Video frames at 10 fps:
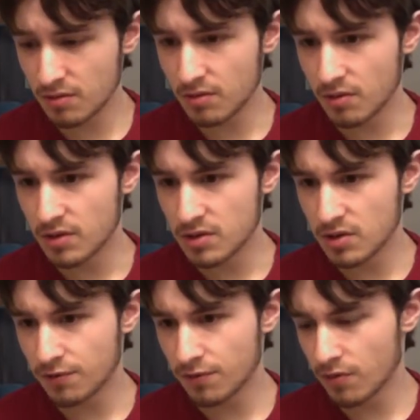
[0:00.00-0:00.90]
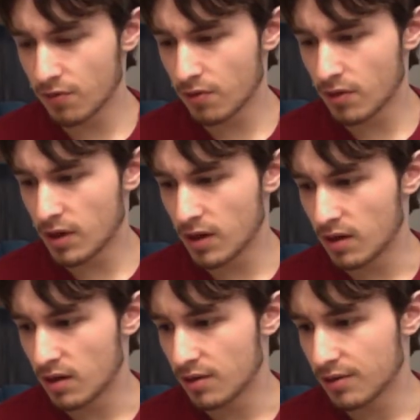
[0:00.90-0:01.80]
is it
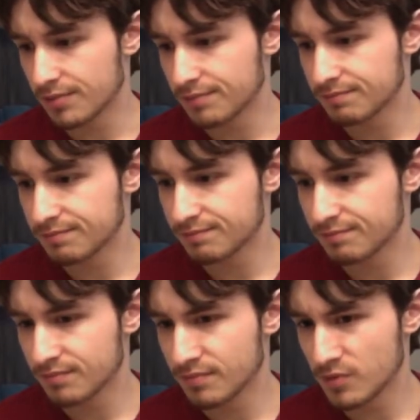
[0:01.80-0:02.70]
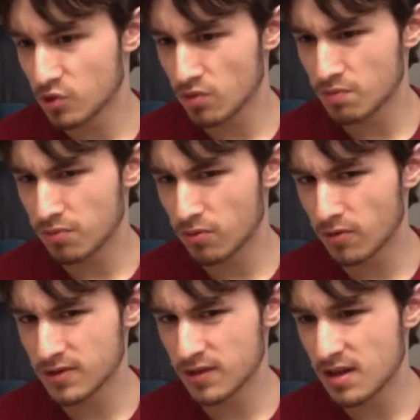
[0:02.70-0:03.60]
for certain
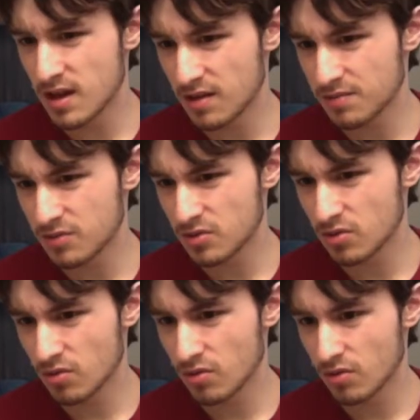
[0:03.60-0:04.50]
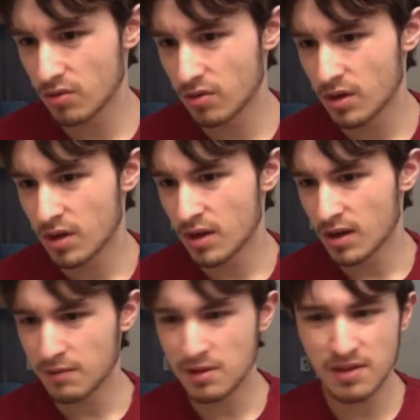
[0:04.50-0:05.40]
ports of the games? Or,
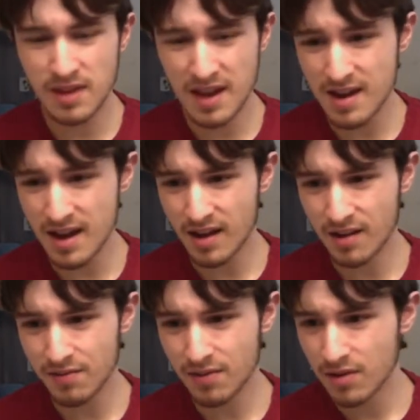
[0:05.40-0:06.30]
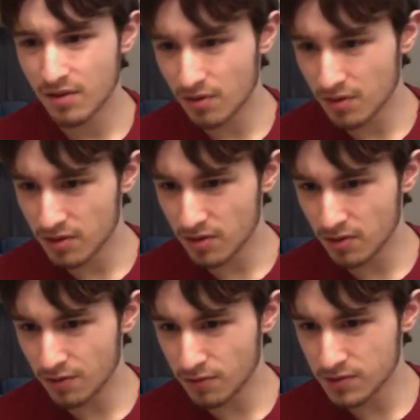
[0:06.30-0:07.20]

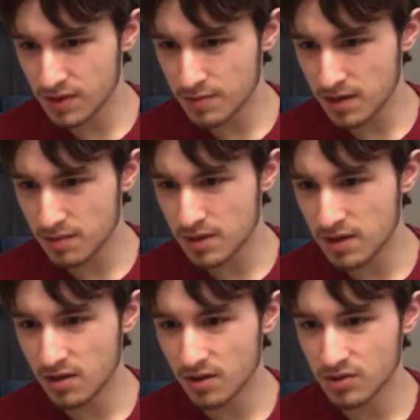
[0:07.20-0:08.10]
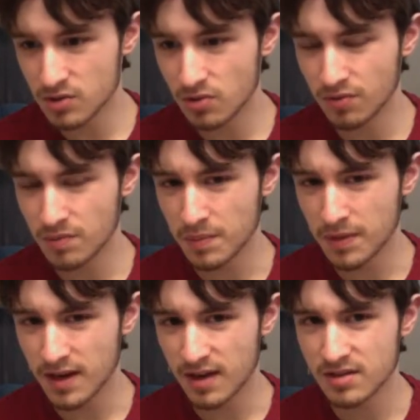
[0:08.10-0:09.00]
they're the first that made a mini console from the
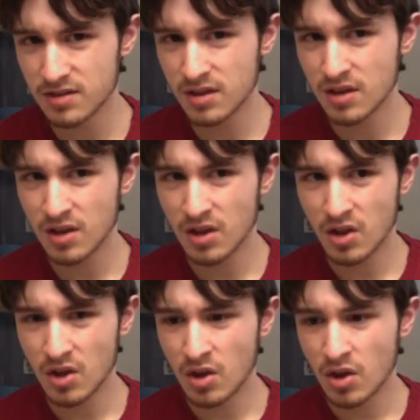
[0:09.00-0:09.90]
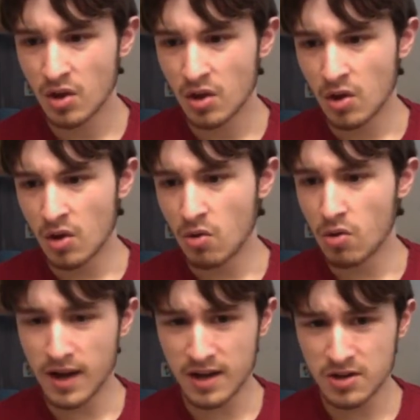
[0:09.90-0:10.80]
past.
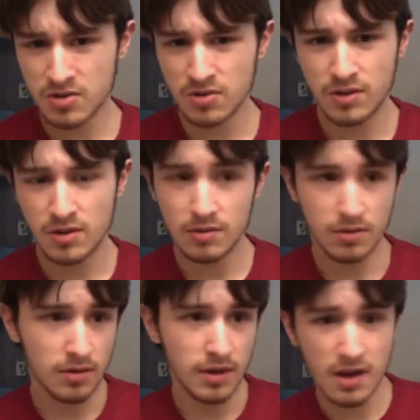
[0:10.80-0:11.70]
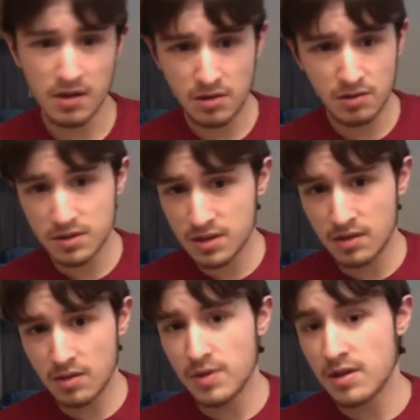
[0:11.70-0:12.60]
Well, actually, like I
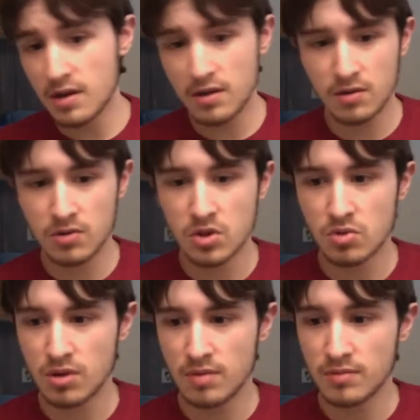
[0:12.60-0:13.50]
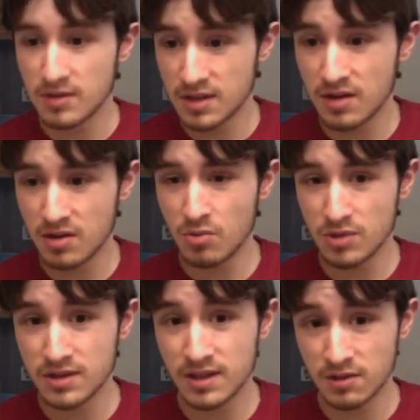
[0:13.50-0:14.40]
said in the beginning of the stream, Nintendo
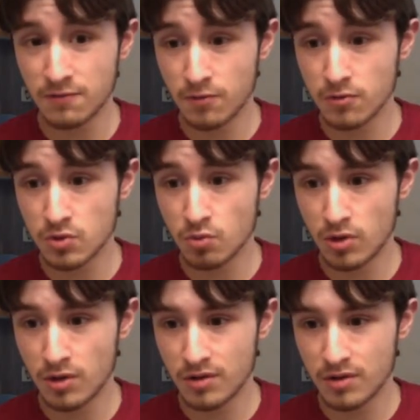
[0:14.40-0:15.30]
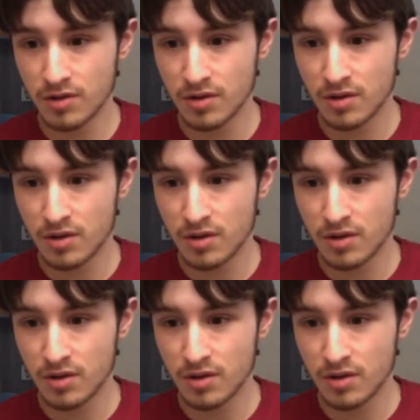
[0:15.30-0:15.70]
was not the first one